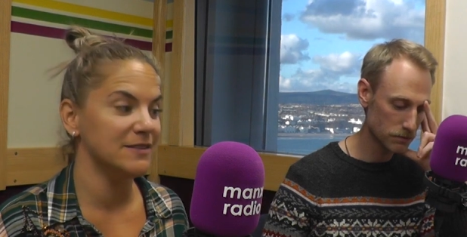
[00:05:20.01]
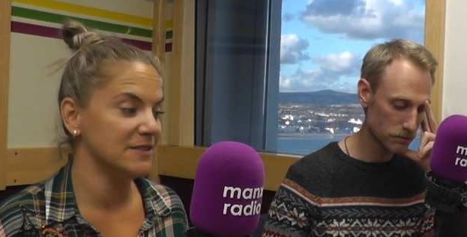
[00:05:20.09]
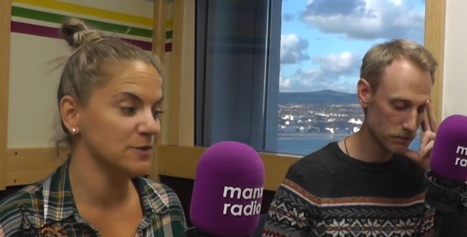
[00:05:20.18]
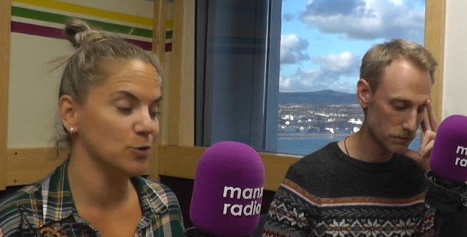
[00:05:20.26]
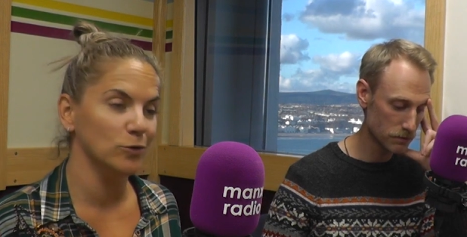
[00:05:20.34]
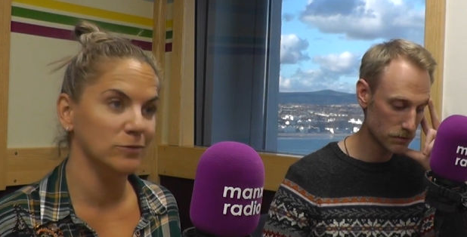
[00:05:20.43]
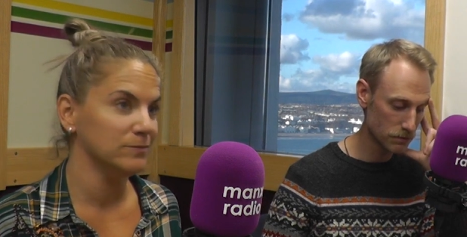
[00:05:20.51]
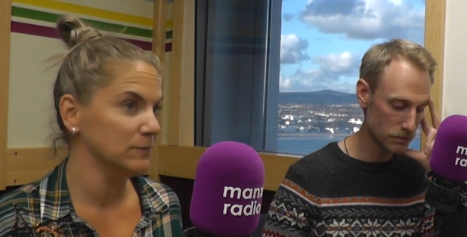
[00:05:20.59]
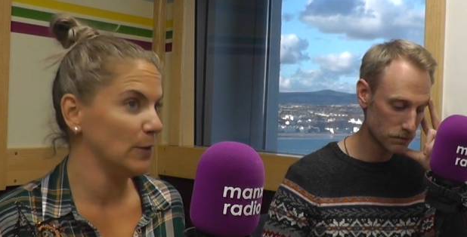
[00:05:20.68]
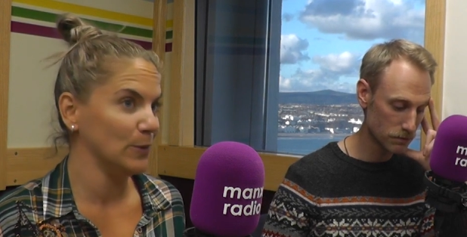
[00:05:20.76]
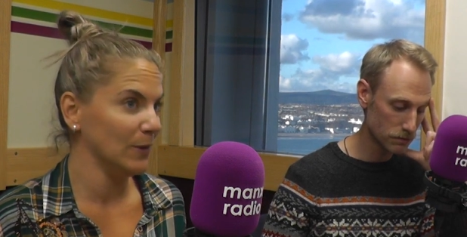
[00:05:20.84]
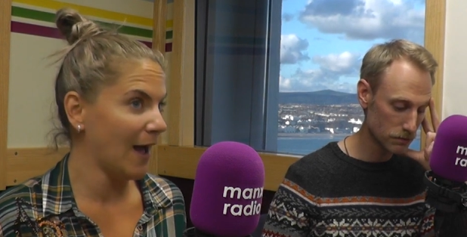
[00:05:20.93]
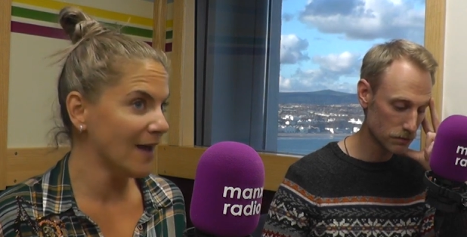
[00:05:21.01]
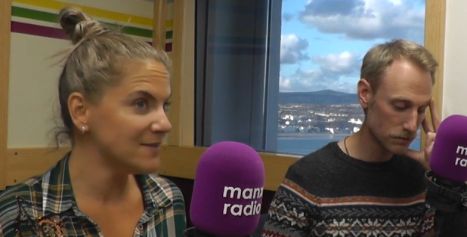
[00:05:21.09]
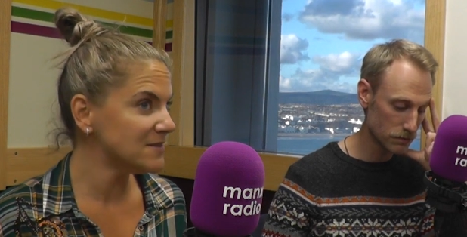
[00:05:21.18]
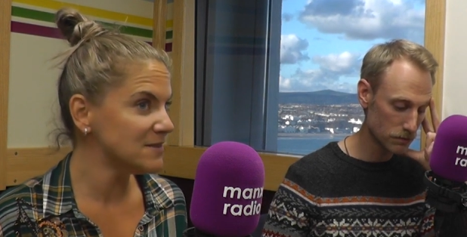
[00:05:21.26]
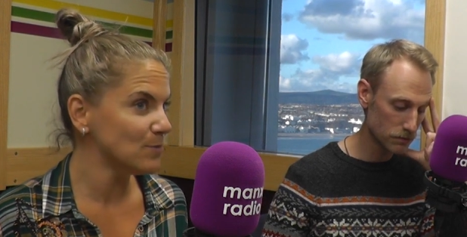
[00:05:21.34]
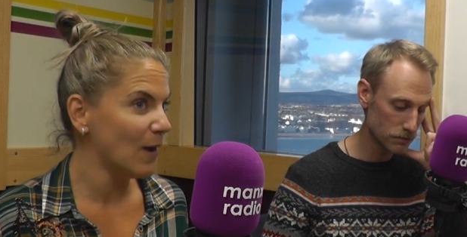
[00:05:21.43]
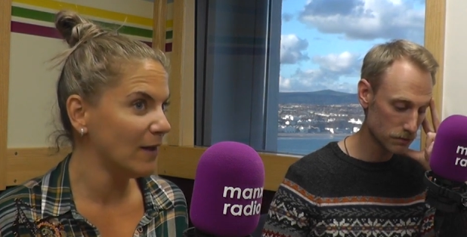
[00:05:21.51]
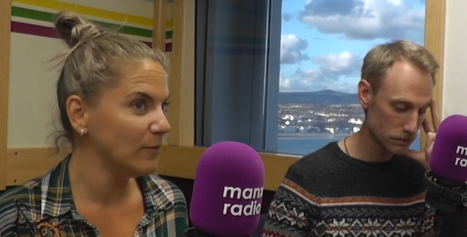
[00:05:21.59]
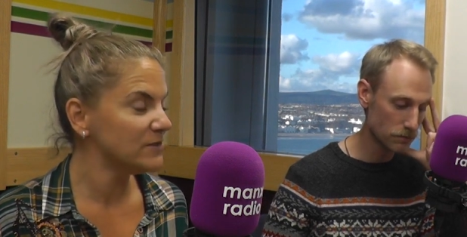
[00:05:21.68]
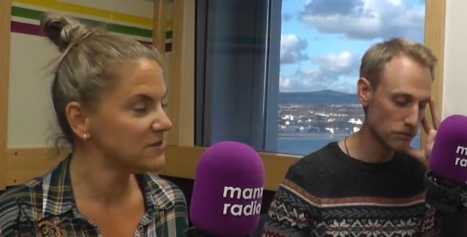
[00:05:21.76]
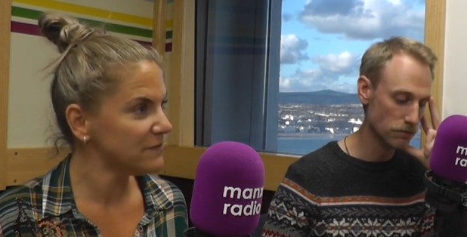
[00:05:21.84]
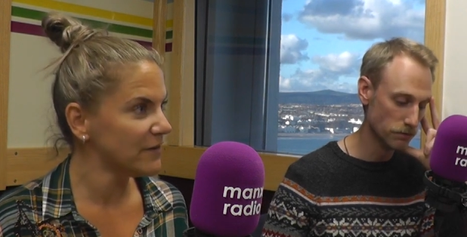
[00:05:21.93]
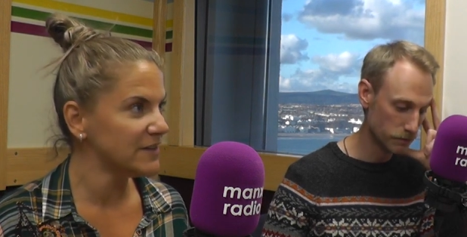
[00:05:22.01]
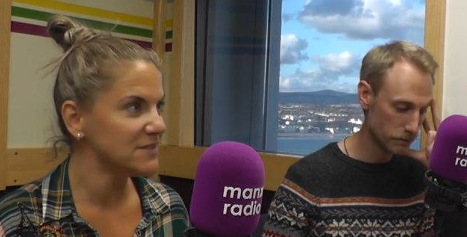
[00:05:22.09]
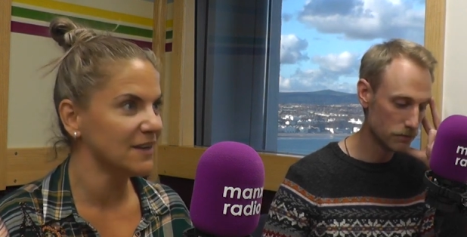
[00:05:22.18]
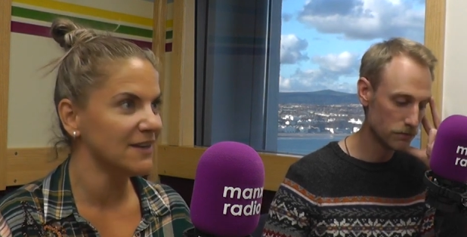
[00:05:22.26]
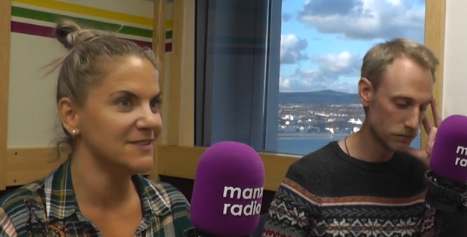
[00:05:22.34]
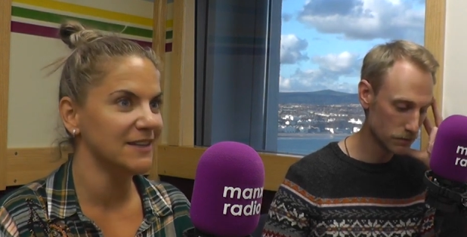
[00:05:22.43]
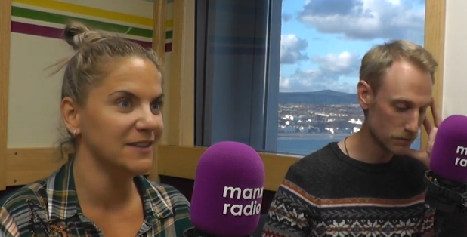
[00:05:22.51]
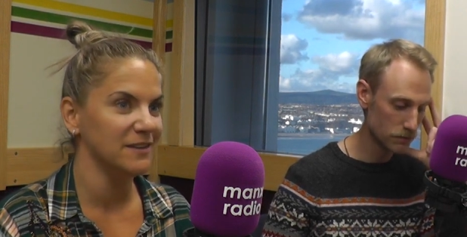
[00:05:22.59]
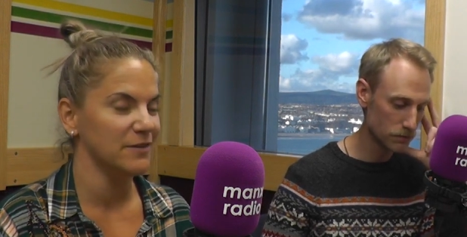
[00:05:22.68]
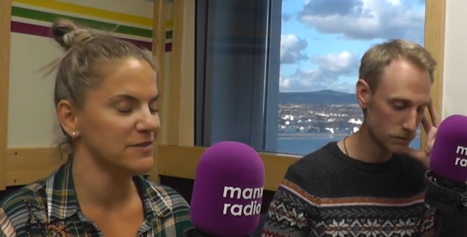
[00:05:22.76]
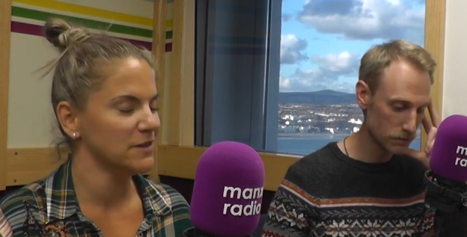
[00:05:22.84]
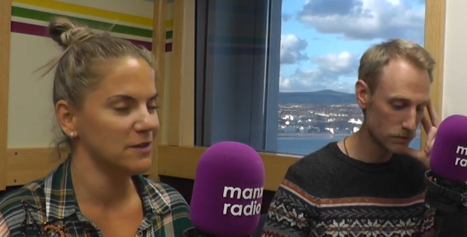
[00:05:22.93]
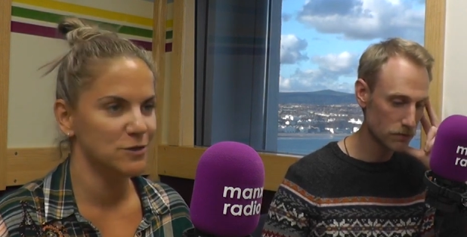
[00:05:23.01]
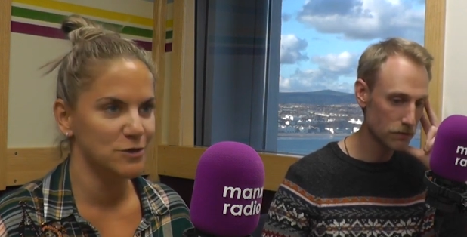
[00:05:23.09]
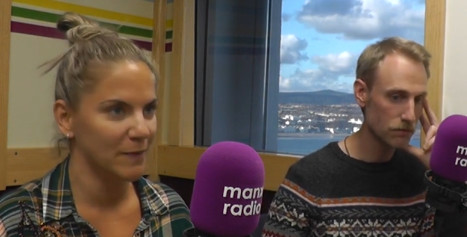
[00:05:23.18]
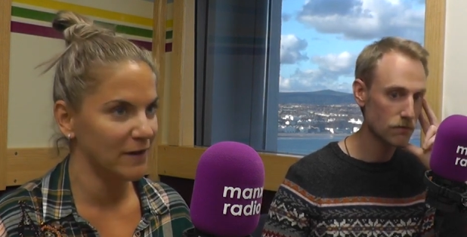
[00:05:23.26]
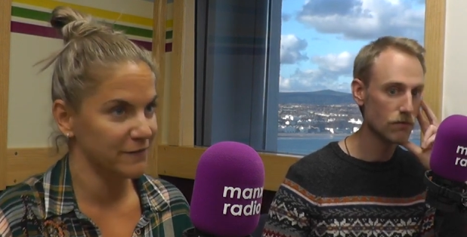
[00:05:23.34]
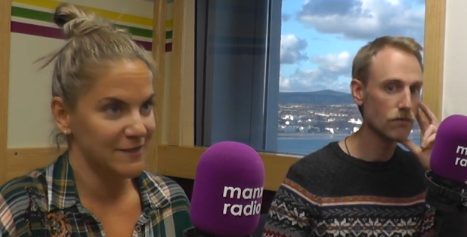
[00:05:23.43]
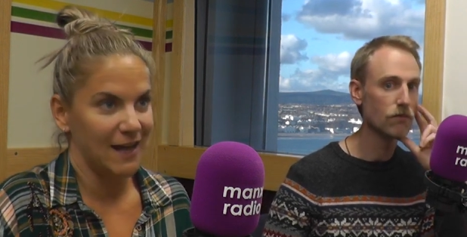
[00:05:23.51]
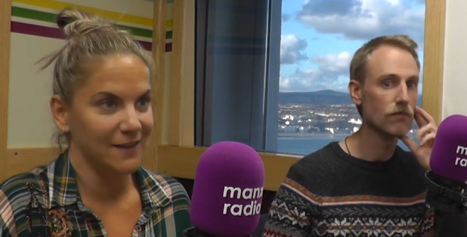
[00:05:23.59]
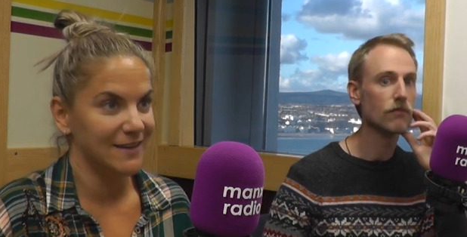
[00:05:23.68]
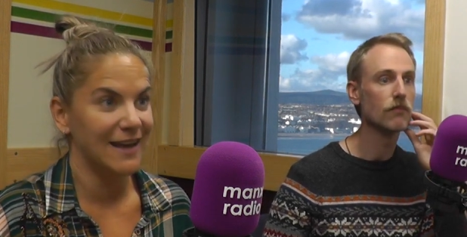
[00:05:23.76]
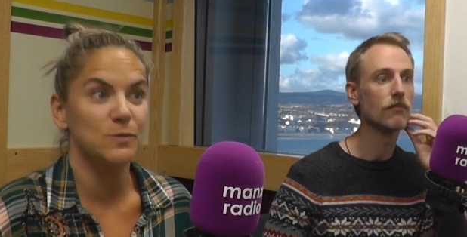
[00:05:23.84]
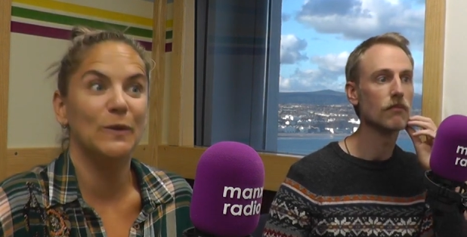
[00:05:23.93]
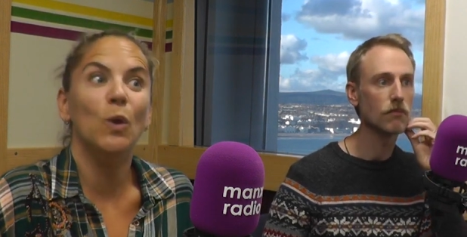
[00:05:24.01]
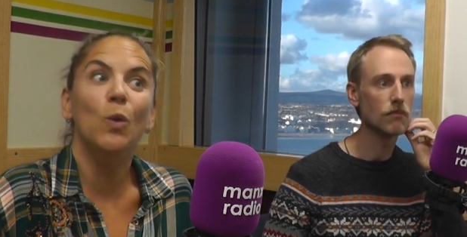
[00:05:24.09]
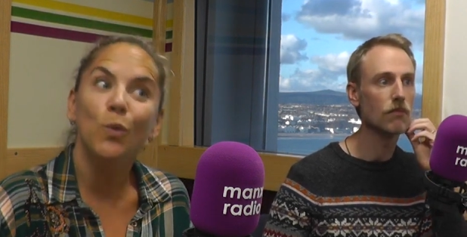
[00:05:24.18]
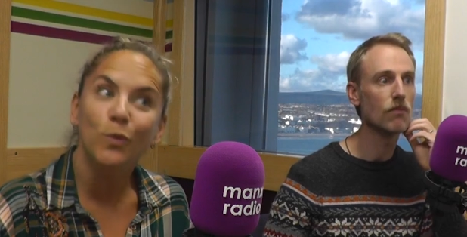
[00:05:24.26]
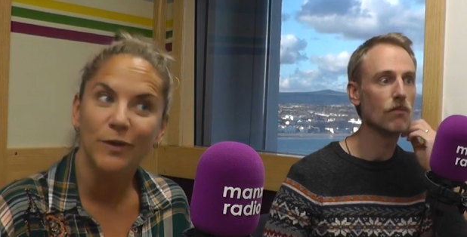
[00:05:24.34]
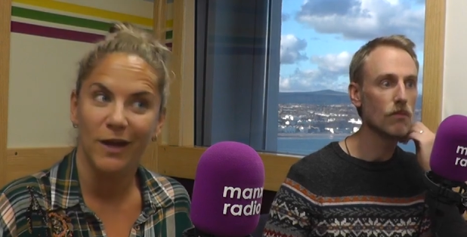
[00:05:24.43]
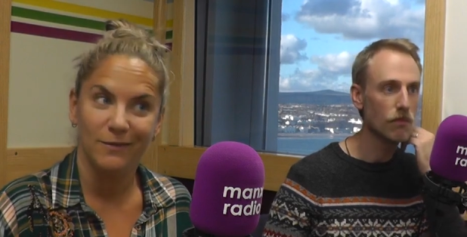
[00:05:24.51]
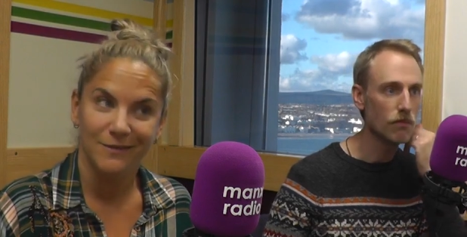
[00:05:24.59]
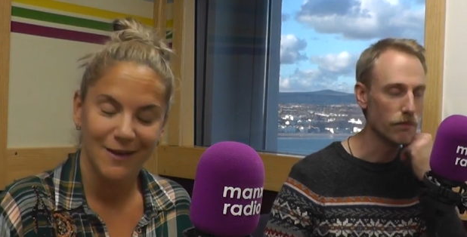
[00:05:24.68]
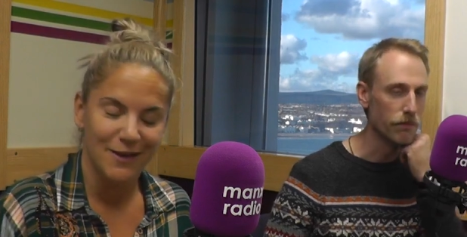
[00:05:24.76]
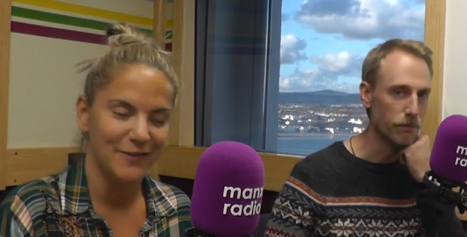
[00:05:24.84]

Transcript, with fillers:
Speaker 1: It's an all local cast as well, which is very exciting. You know, there's a huge amount of talent, as we all know mm. over